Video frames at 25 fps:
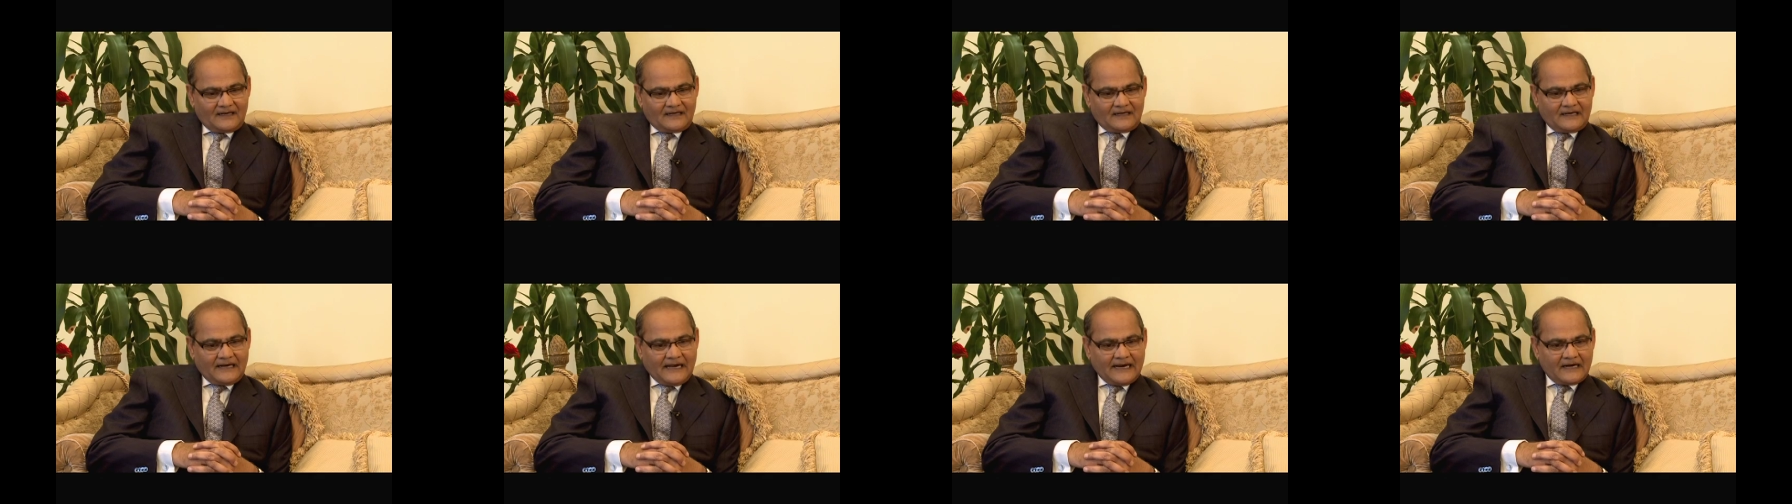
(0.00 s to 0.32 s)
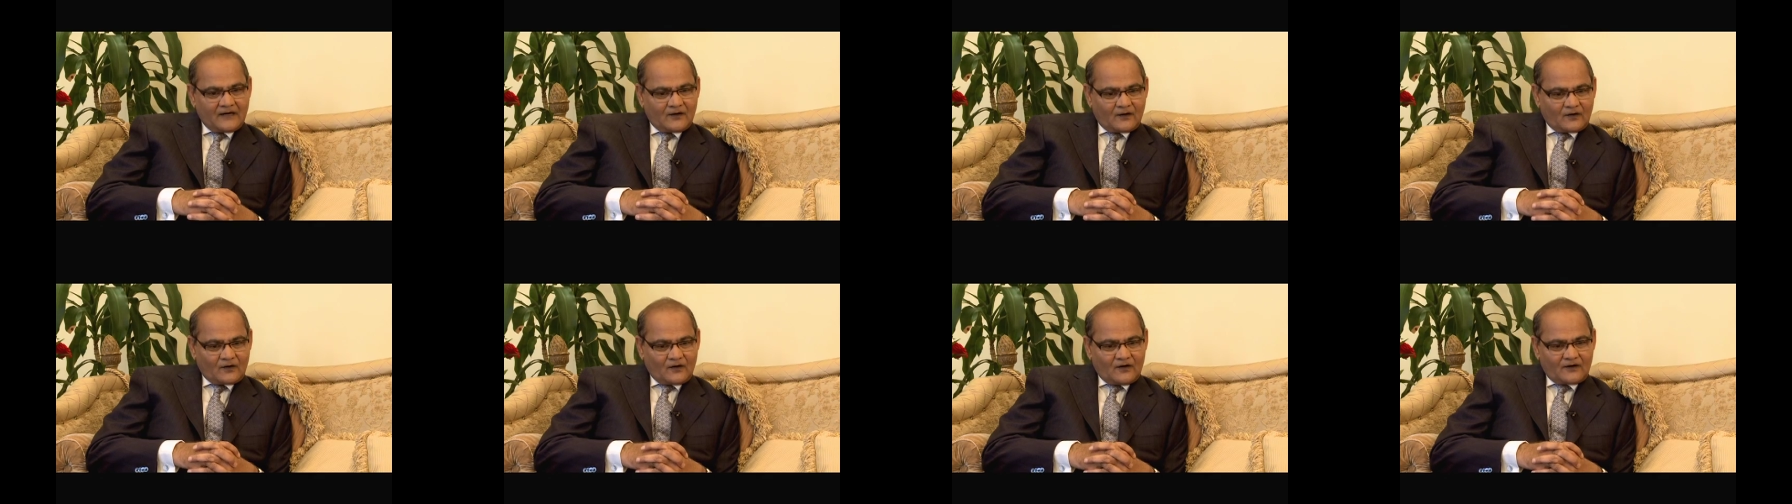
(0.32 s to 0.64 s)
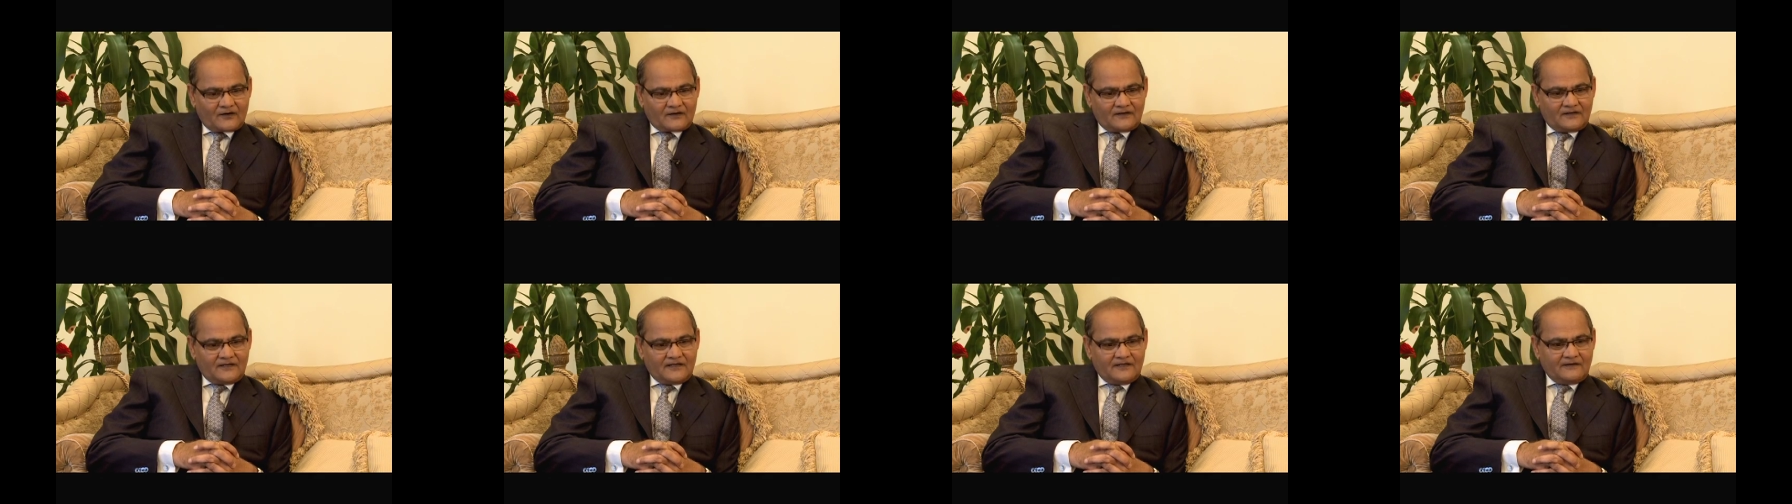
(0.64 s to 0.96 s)
At 9
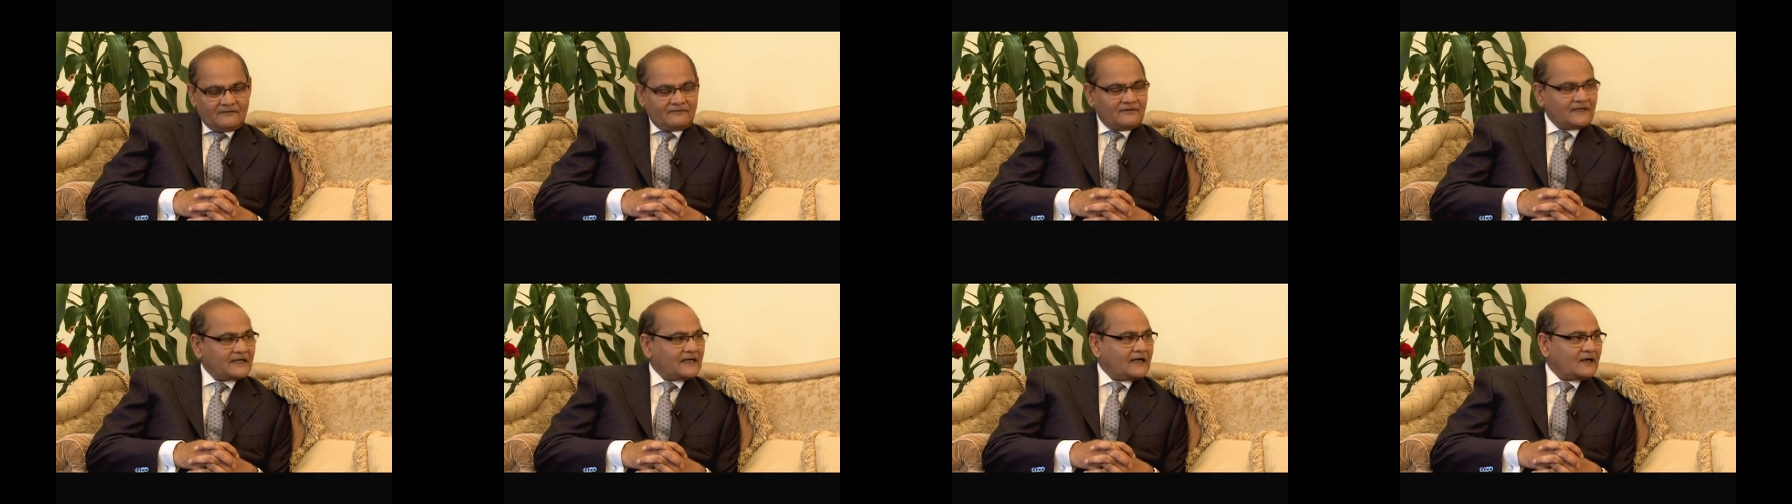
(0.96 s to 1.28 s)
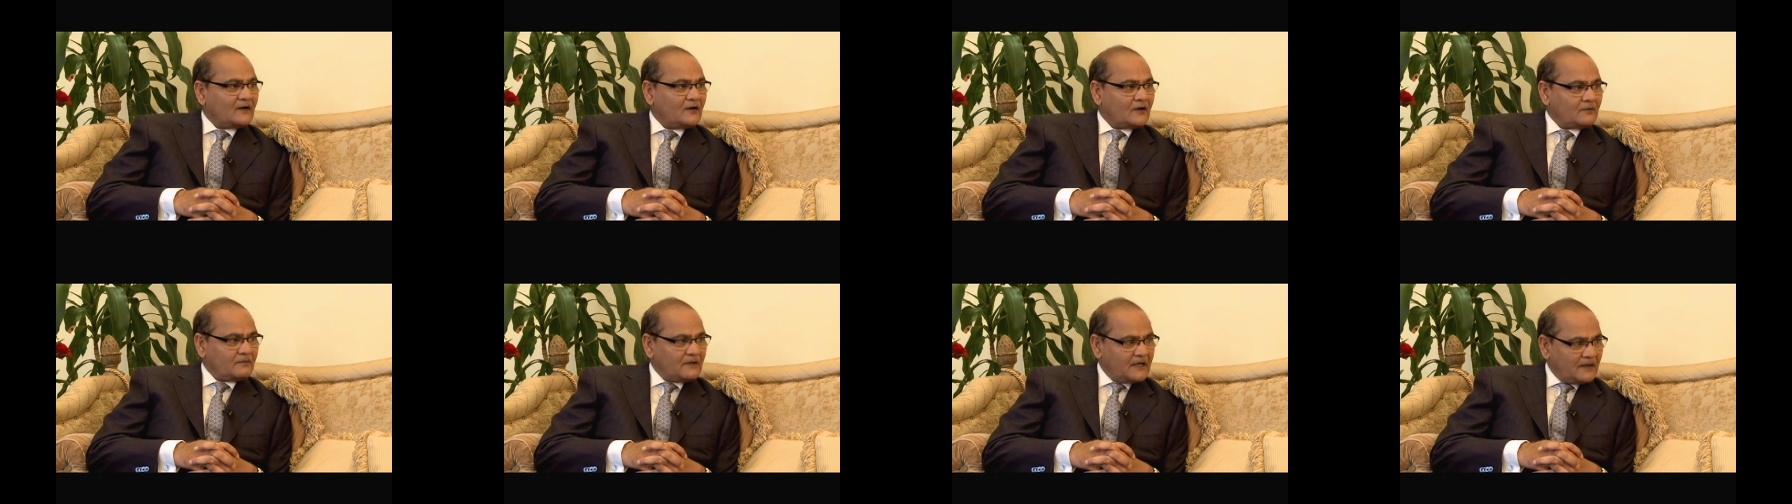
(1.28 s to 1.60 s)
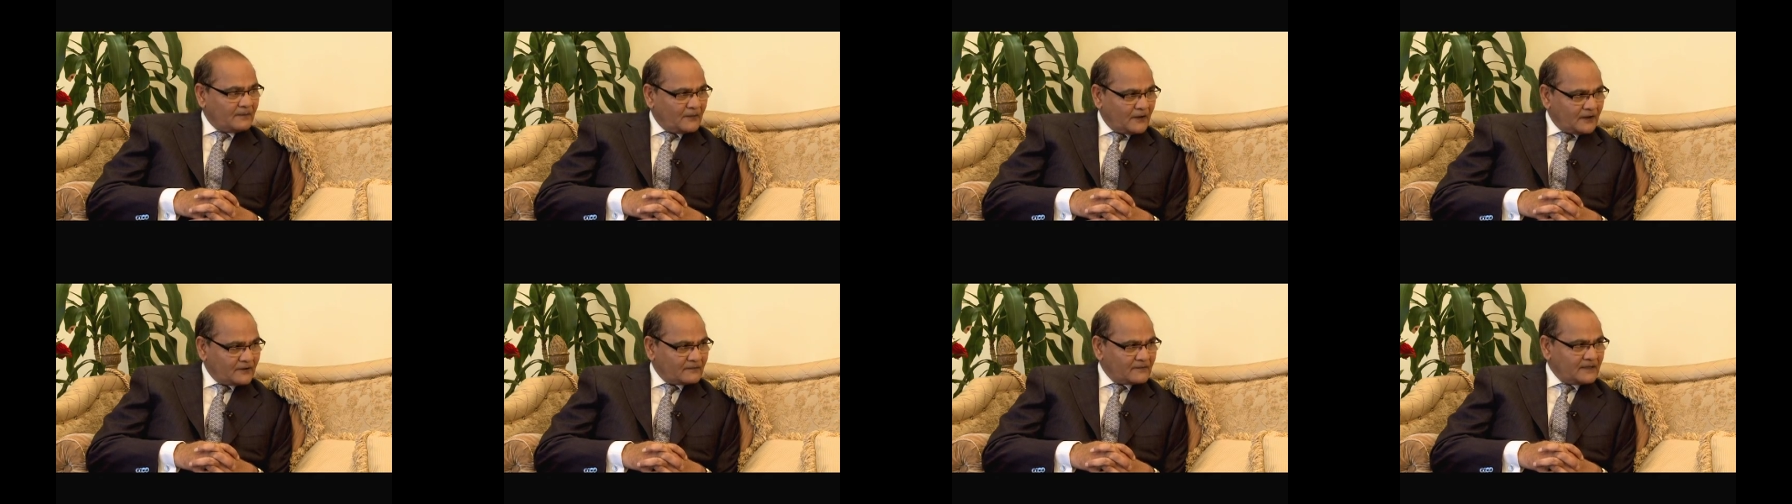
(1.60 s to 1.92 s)
o'clock in the evening, I got my
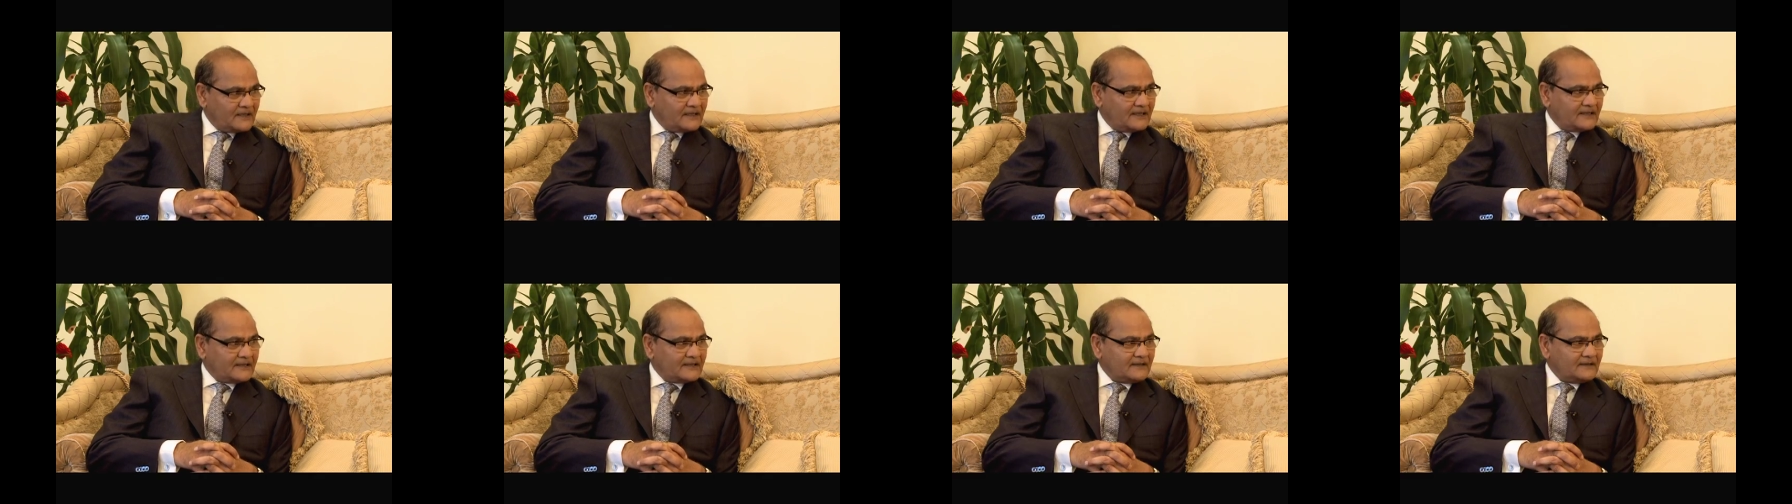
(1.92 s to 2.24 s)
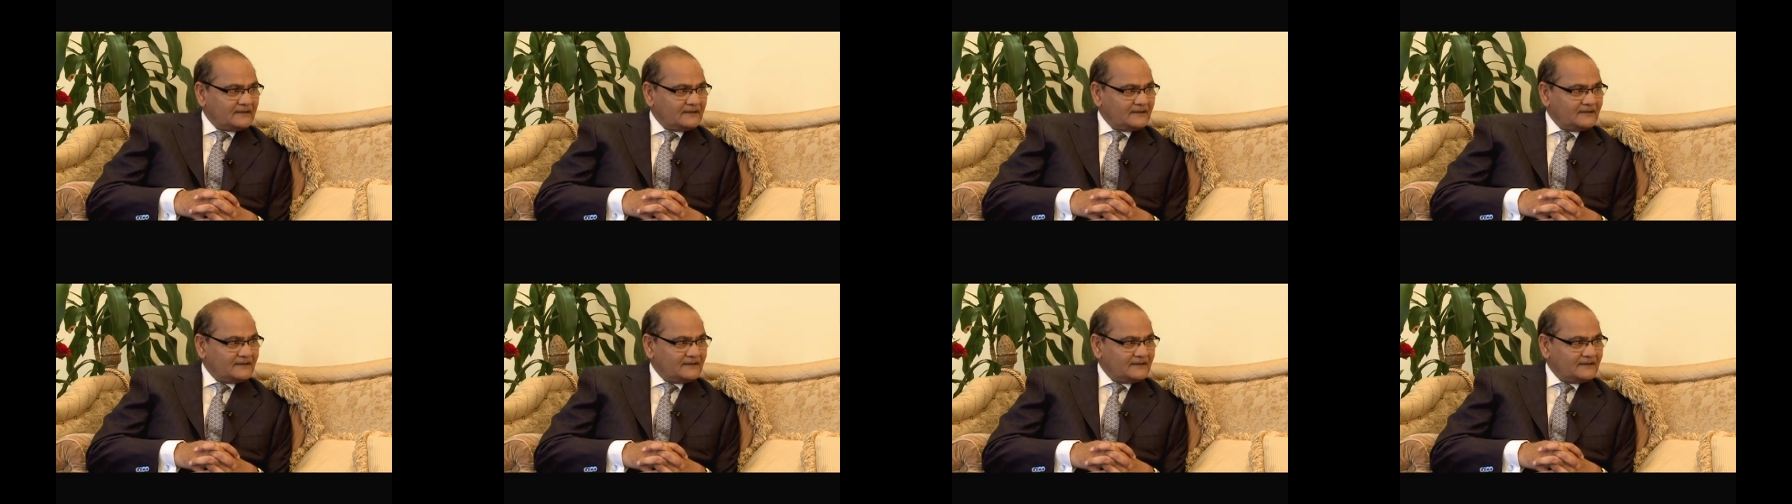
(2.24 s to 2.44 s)
appointment letter.